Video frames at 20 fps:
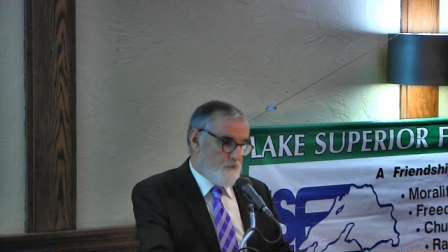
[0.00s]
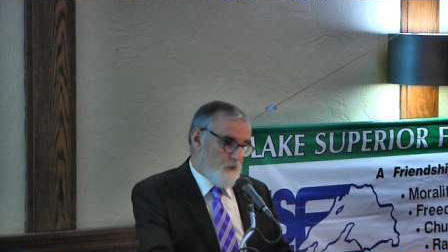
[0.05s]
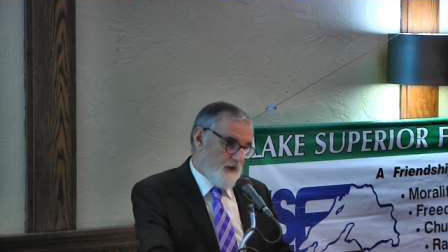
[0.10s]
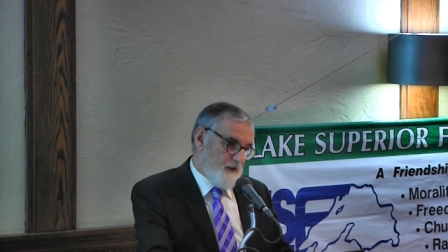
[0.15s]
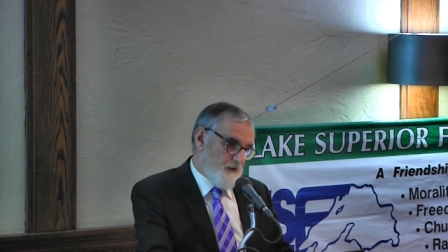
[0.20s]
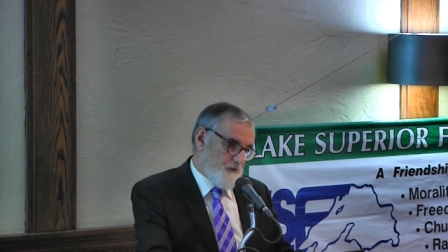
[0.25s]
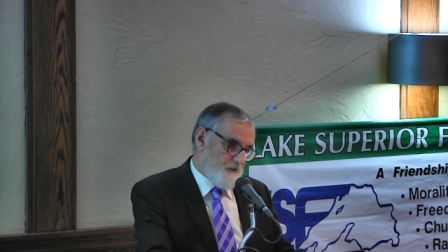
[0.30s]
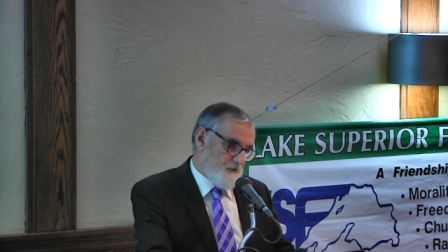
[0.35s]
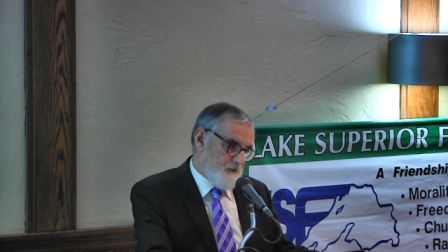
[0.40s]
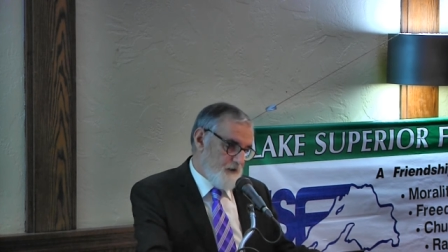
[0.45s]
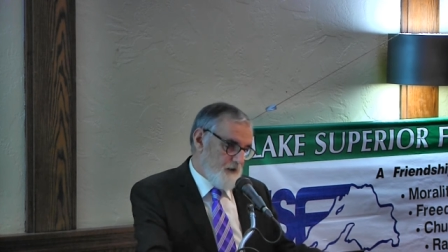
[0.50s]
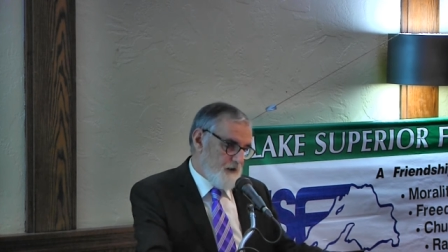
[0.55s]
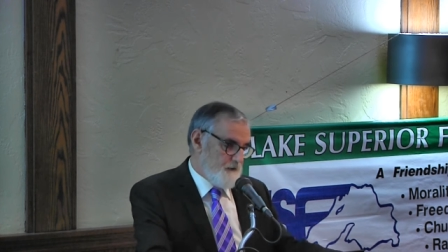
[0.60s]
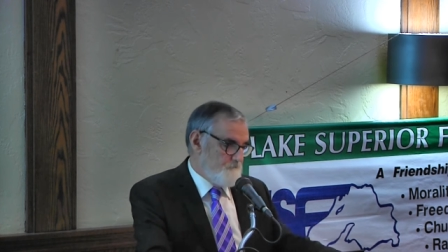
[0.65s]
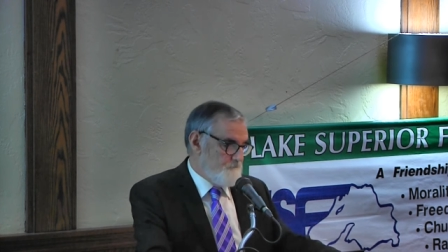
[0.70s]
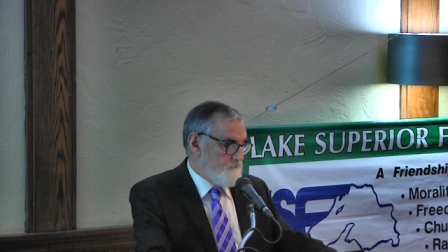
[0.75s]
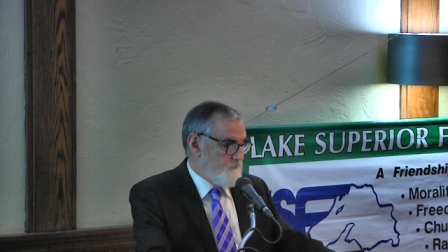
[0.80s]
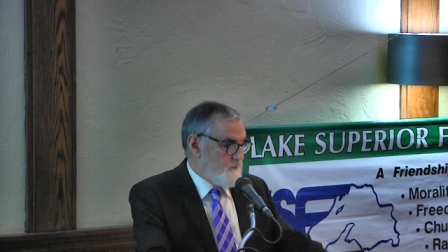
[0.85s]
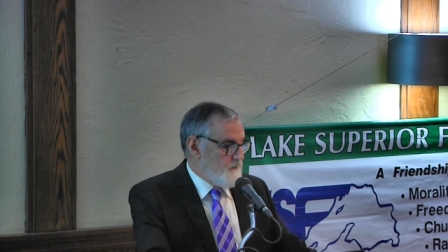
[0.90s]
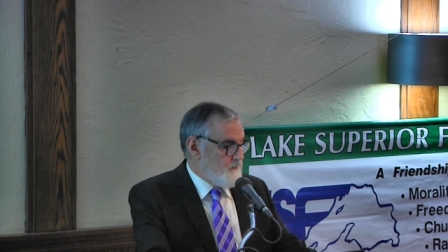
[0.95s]
well,
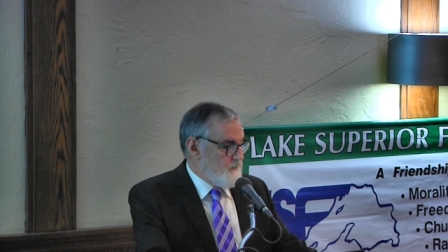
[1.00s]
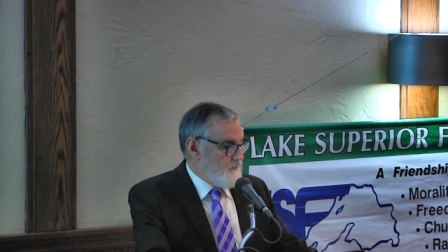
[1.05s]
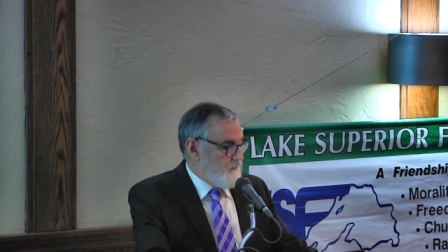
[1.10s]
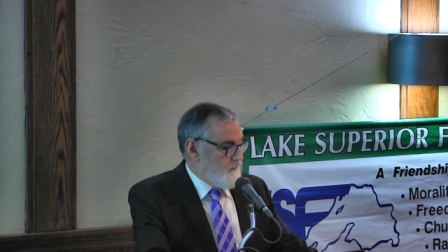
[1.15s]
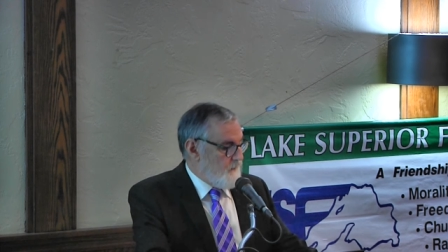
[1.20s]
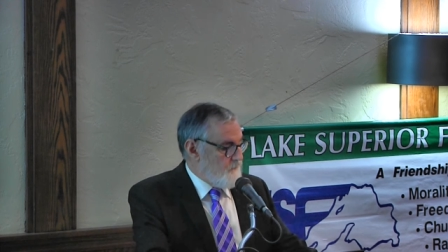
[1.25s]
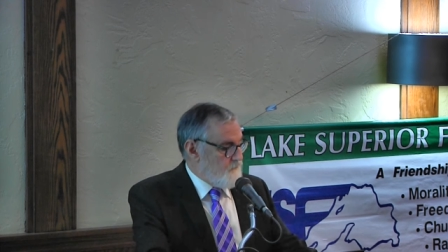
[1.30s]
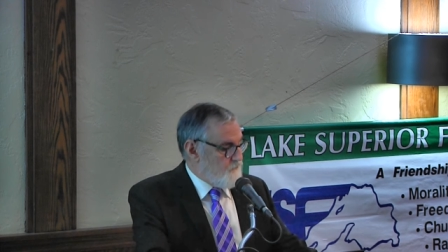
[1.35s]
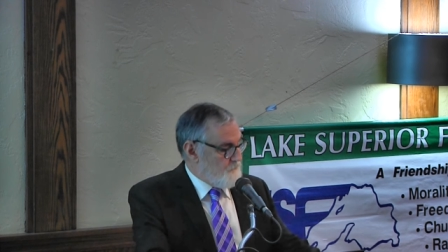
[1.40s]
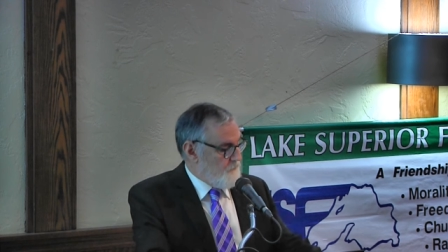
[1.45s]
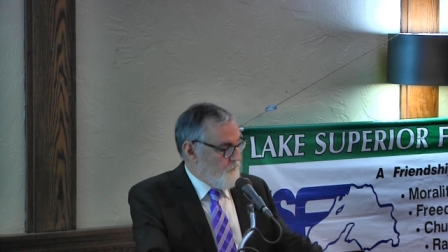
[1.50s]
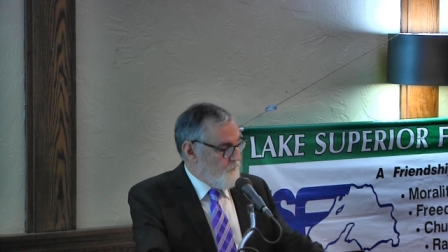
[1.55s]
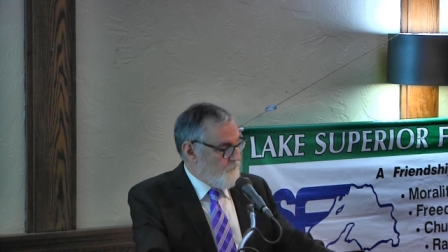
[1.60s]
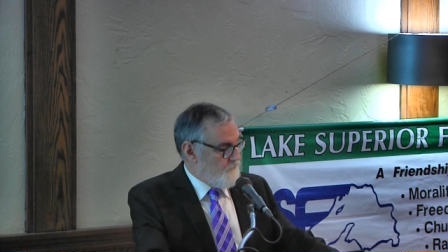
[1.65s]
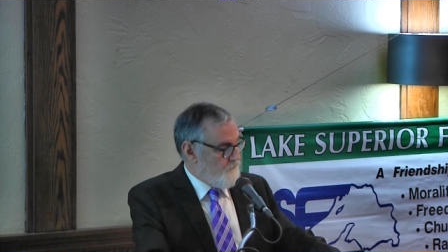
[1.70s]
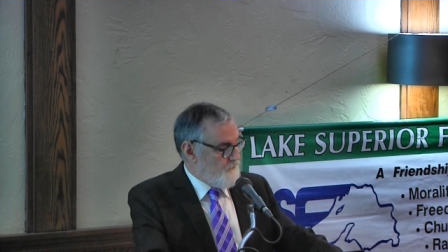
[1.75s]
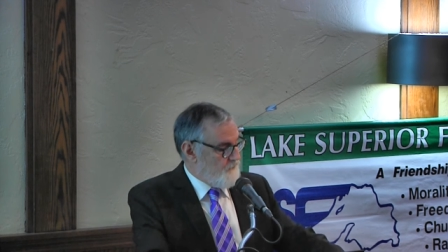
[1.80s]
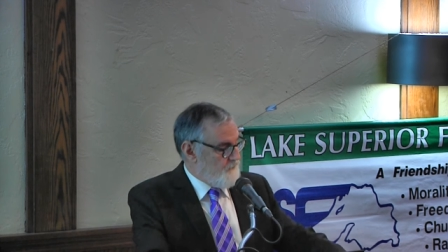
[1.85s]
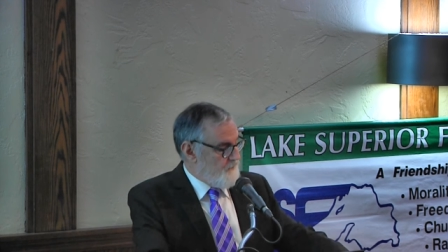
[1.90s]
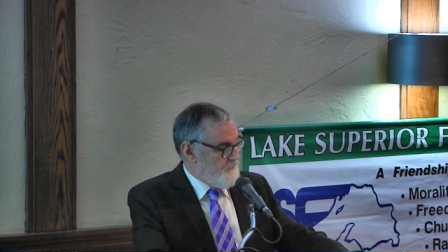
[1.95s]
I, I suppose
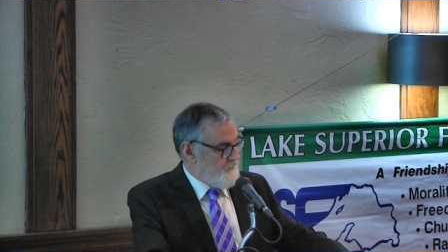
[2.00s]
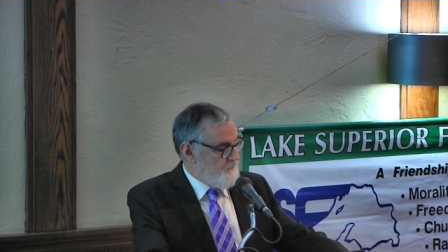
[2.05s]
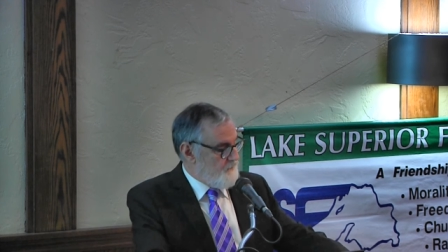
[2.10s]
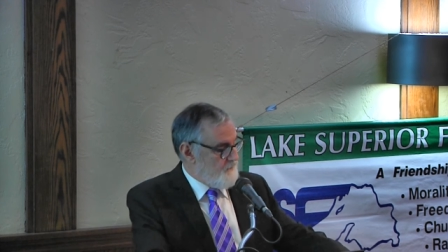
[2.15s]
he did,